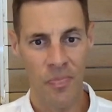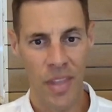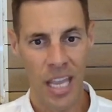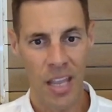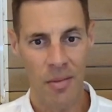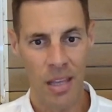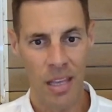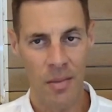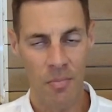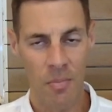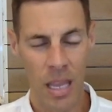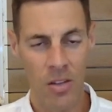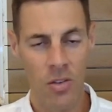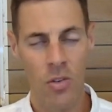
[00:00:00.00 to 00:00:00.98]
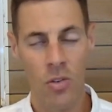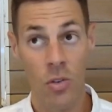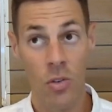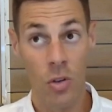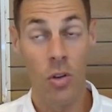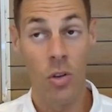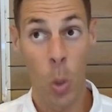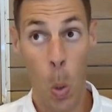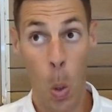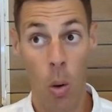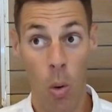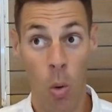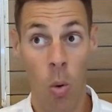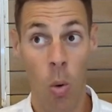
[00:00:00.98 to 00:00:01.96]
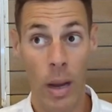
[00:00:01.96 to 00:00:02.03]
it meant you knew you were
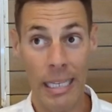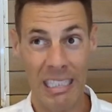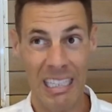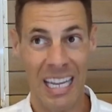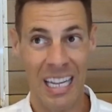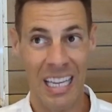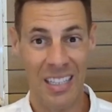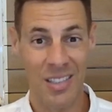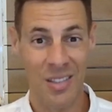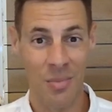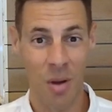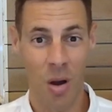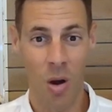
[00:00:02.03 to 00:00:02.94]
always getting some